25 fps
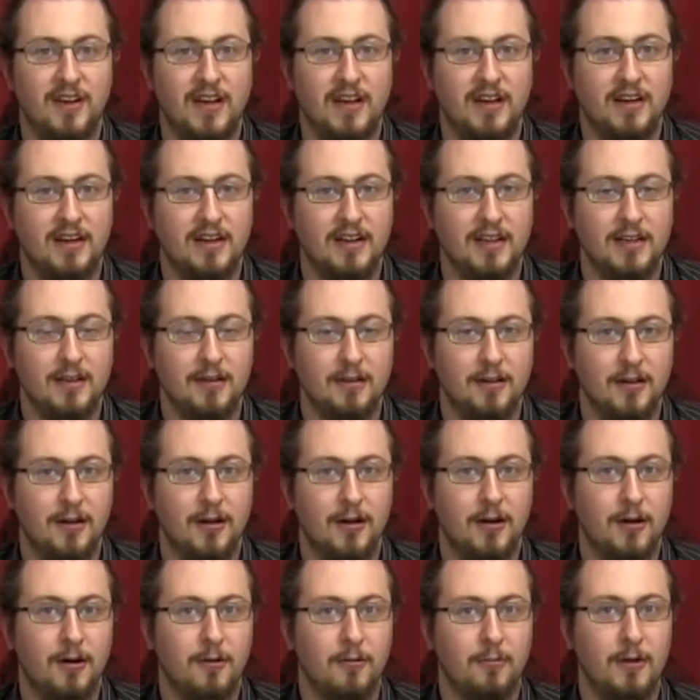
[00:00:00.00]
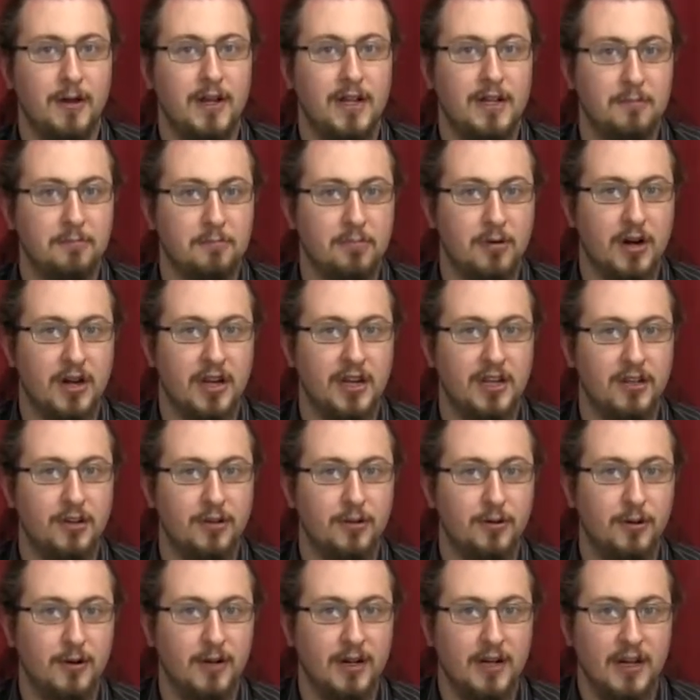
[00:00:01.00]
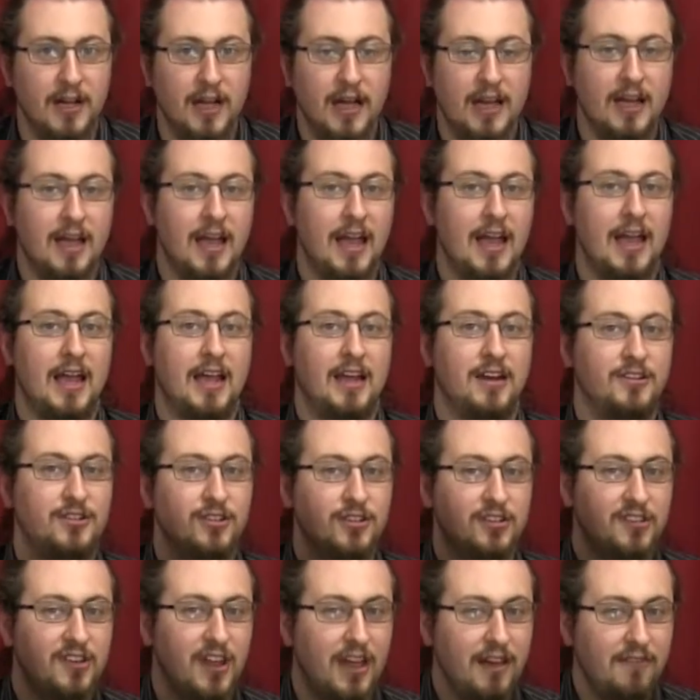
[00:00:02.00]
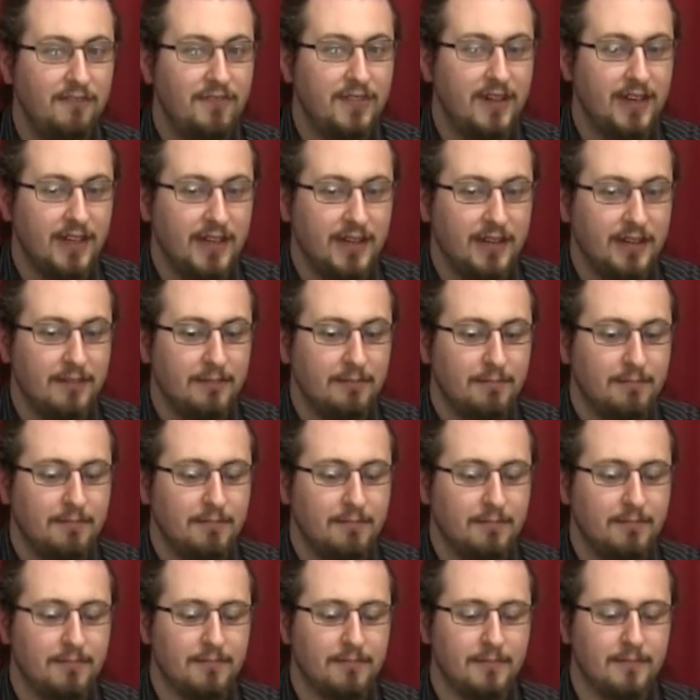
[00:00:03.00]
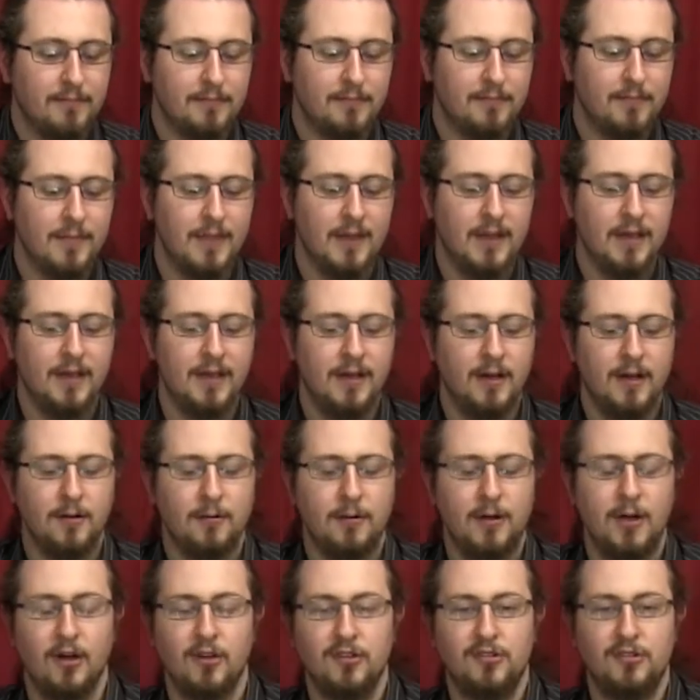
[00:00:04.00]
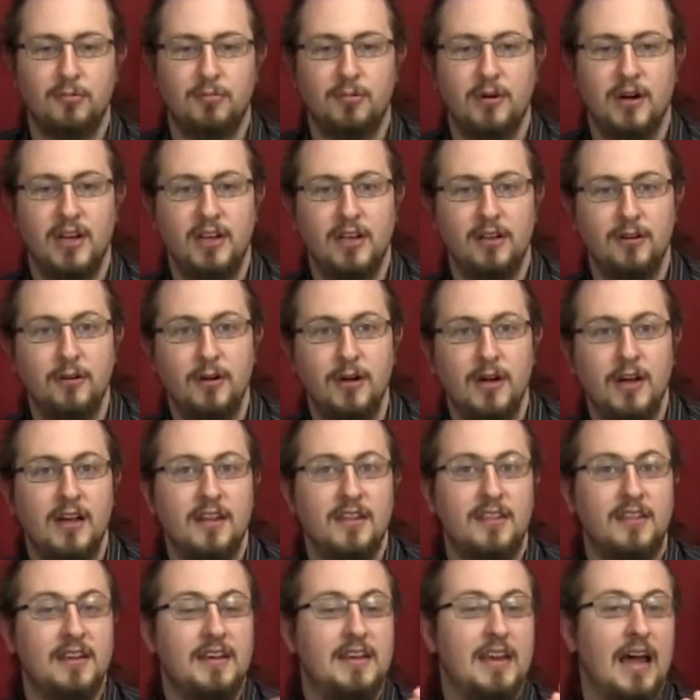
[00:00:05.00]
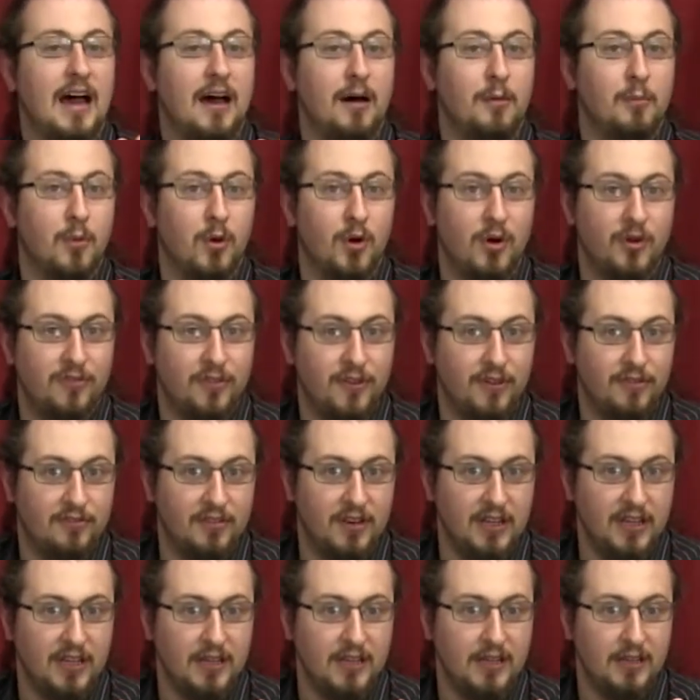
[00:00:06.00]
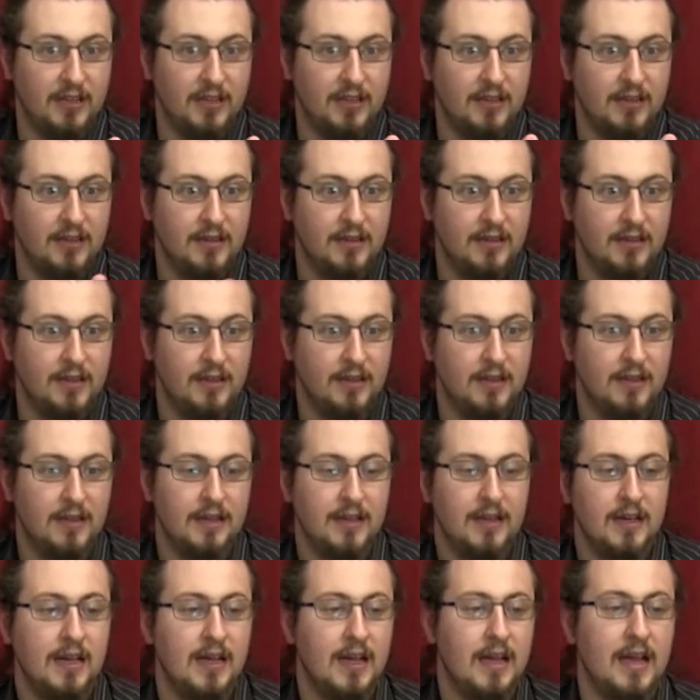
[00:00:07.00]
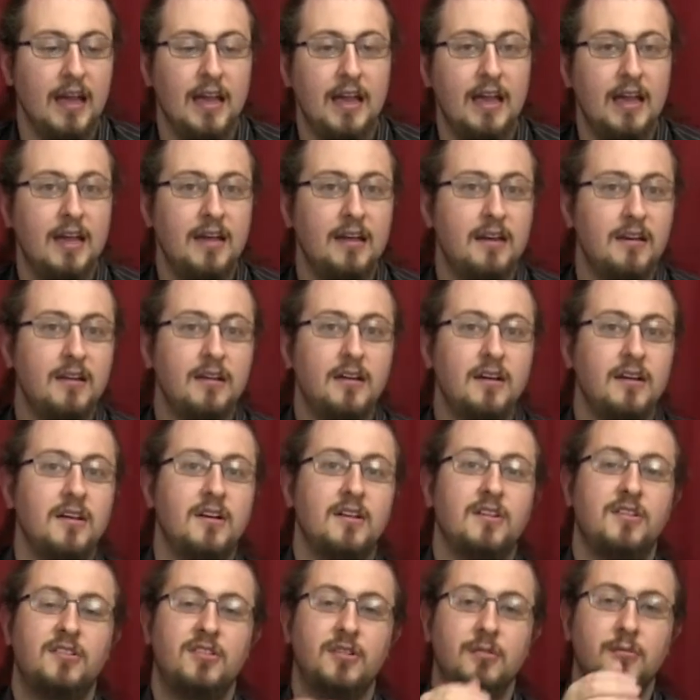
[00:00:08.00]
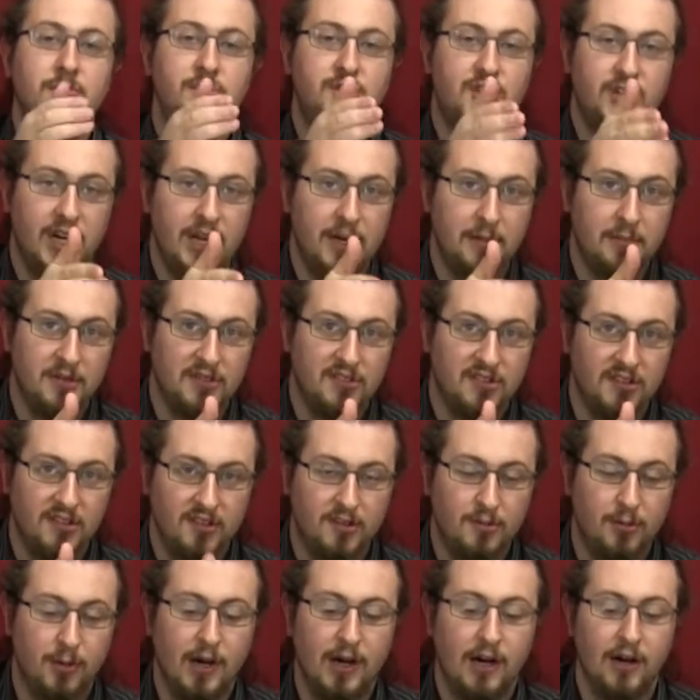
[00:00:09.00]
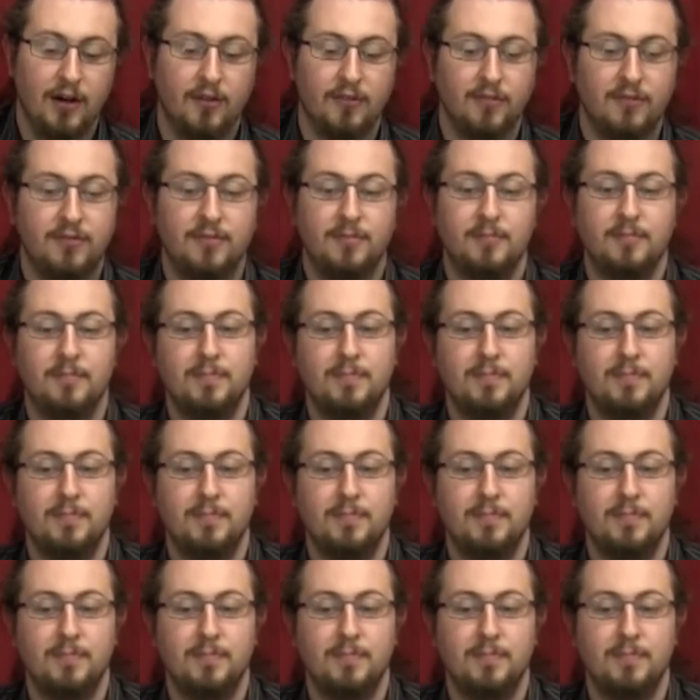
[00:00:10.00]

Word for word: of editing, we can bring you Angel's Envy. We also bring you the Dalmore 15 and some Jameson 12.